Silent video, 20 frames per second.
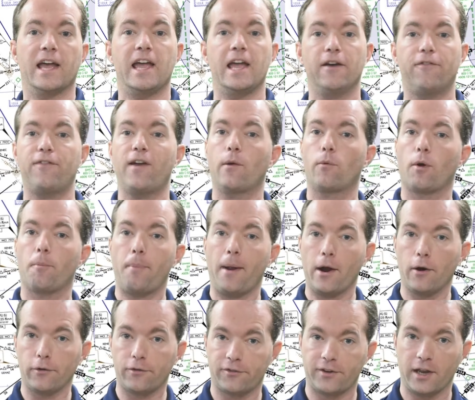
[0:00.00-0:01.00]
If a
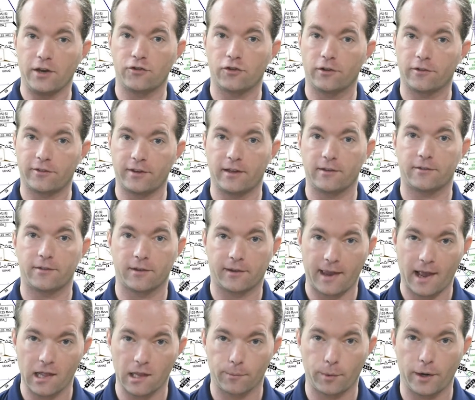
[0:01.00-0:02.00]
repair station sends the
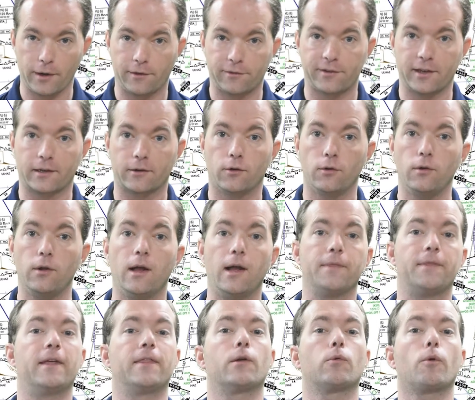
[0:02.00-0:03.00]
calibrated signal,
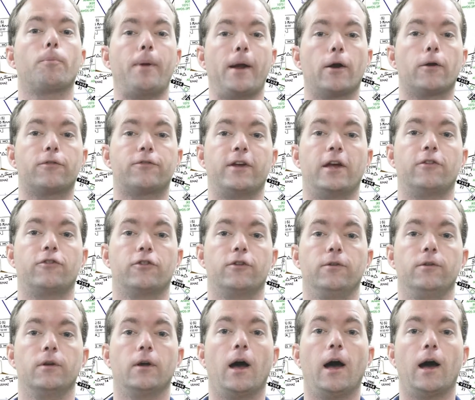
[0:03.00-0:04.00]
then the repair
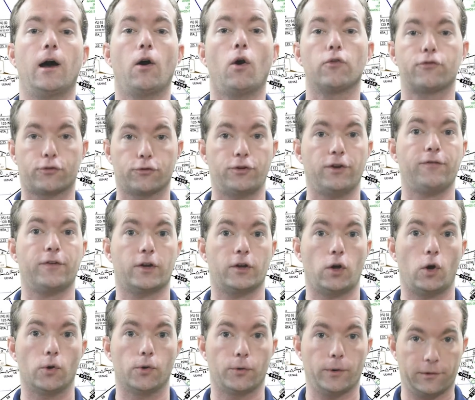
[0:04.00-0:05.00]
station uh, certificate
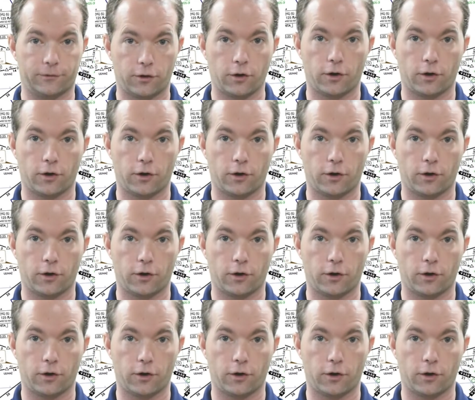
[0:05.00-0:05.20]
holder is